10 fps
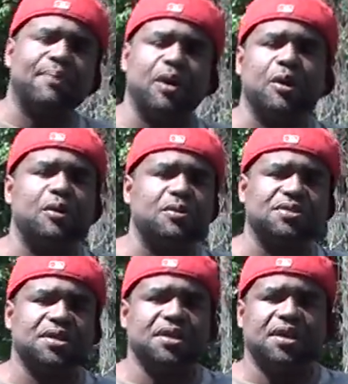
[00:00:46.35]
poles,
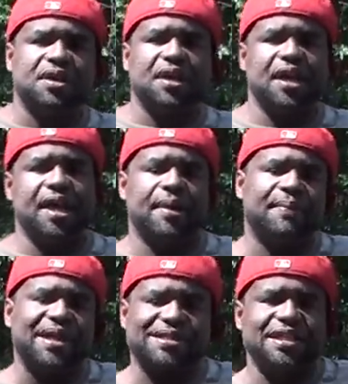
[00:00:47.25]
and
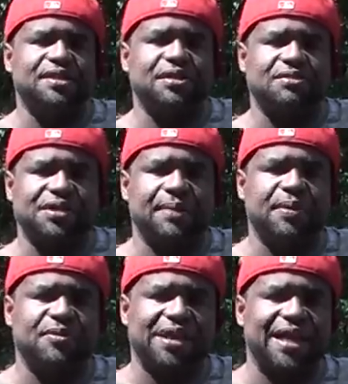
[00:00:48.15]
basically, you know what I'm saying,
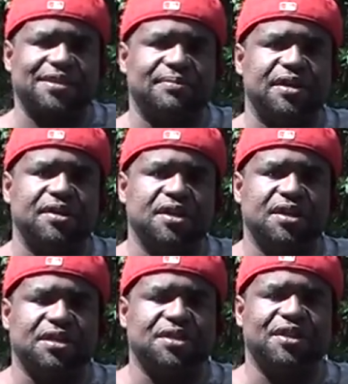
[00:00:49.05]
people asking me,
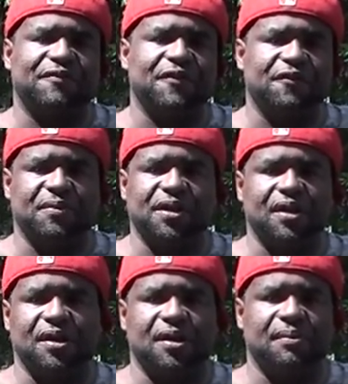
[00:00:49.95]
they're different from
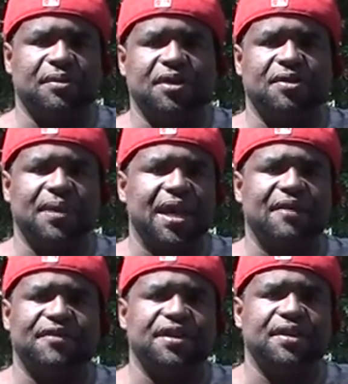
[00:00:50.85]
the medium
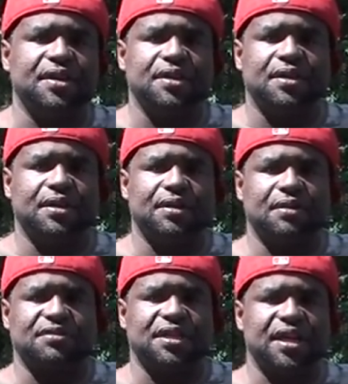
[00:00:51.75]
heavy, you know what
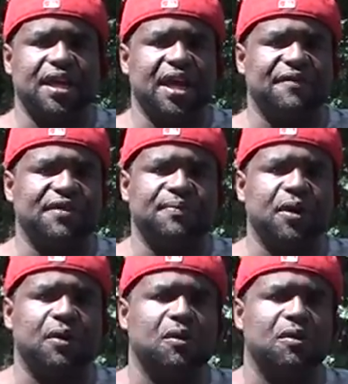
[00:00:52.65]
I'm saying, heavy
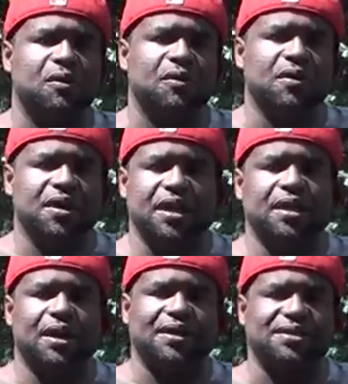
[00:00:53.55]
pole, and
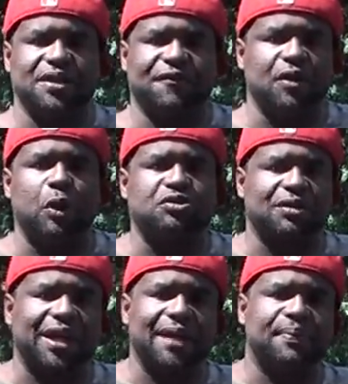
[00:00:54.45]
all that stuff for
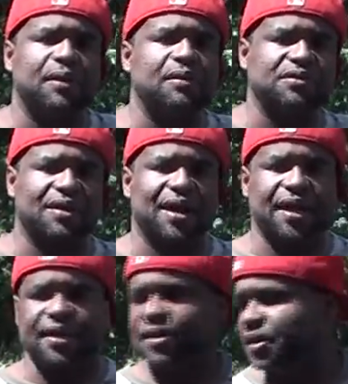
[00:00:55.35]
ultralight poles, alright?